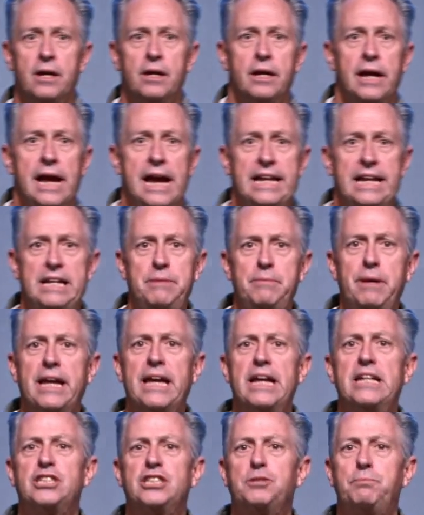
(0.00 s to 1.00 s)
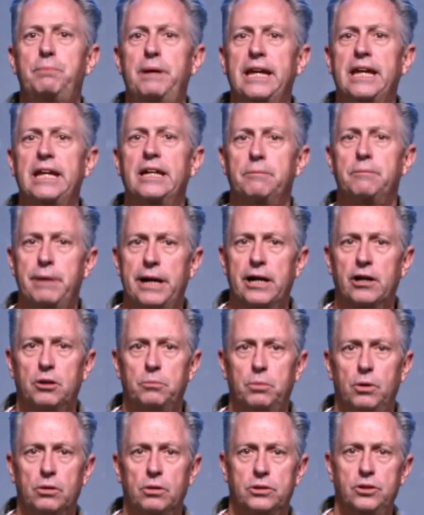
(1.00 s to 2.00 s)
And he began speaking a
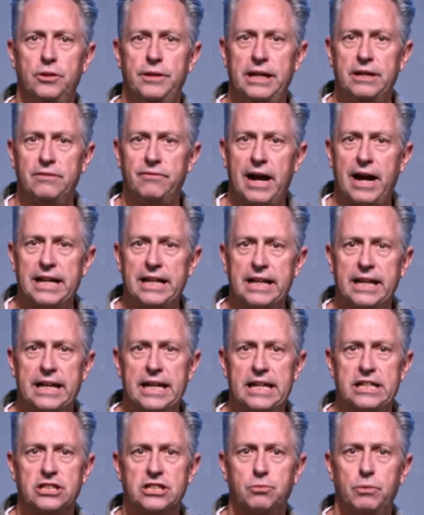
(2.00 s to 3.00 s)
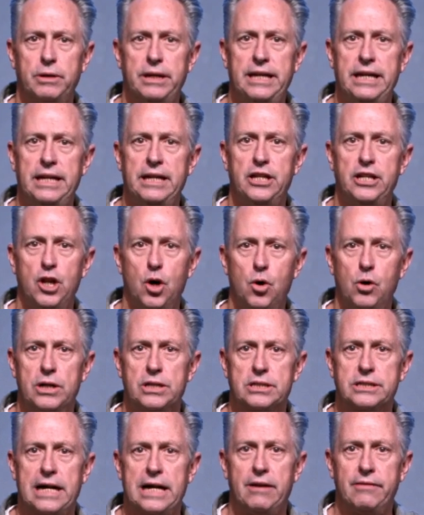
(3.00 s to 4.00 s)
parable to the invited guests when he
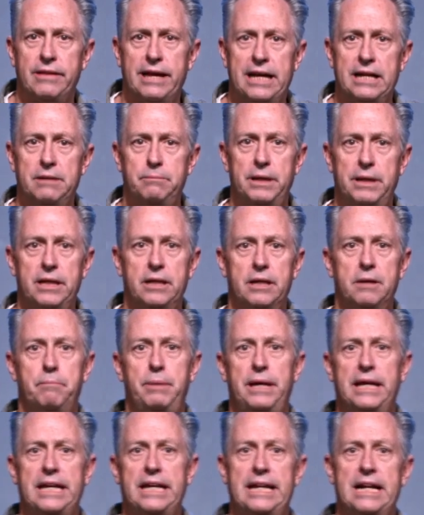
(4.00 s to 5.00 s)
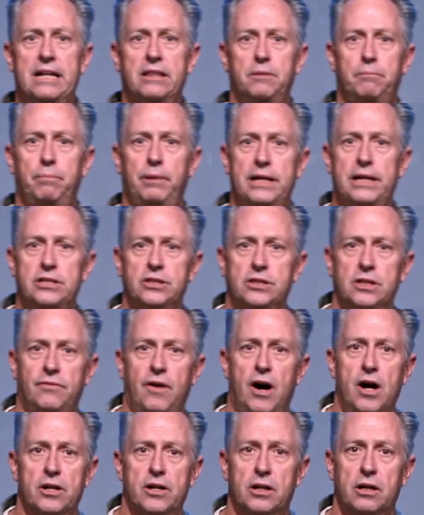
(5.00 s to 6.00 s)
noticed how they had been picking out the places of
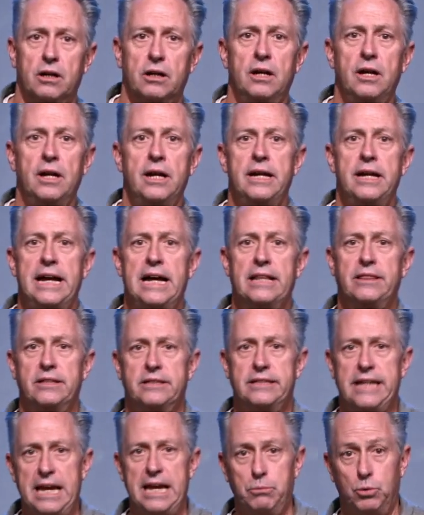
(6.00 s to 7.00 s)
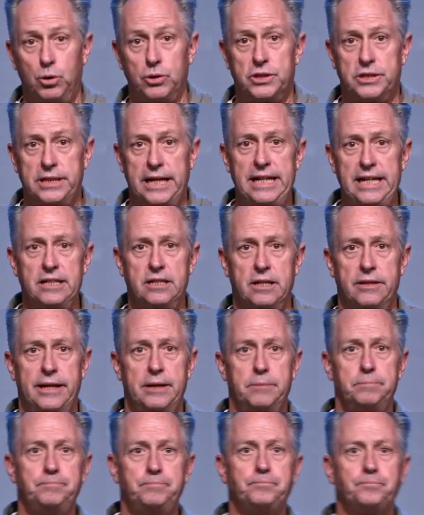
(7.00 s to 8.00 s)
honor at the table, saying to
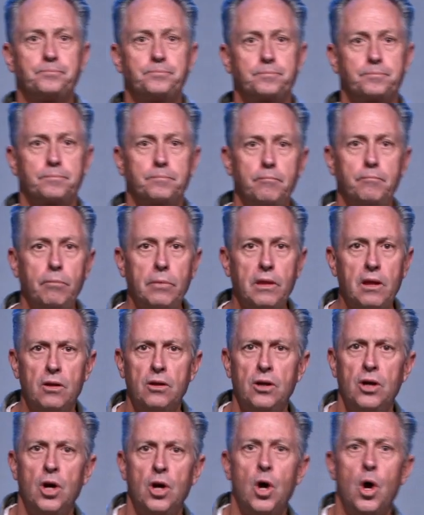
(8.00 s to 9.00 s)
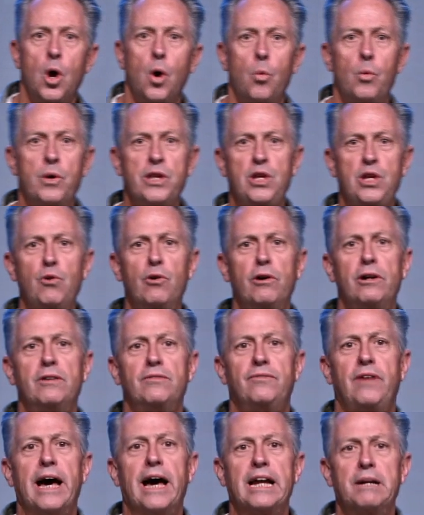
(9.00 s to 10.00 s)
them, when you are
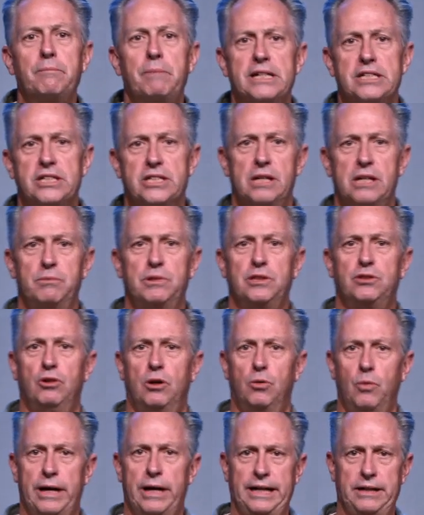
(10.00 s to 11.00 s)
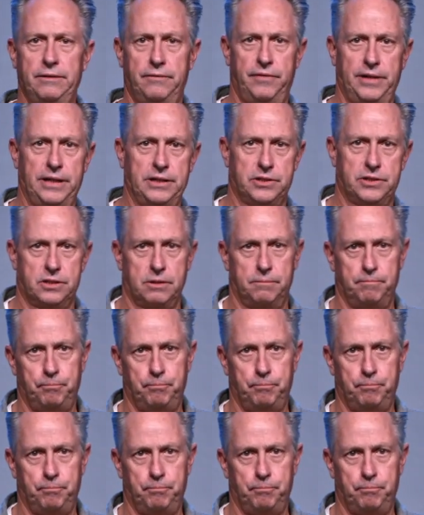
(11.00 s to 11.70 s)
invited by someone to a wedding feast,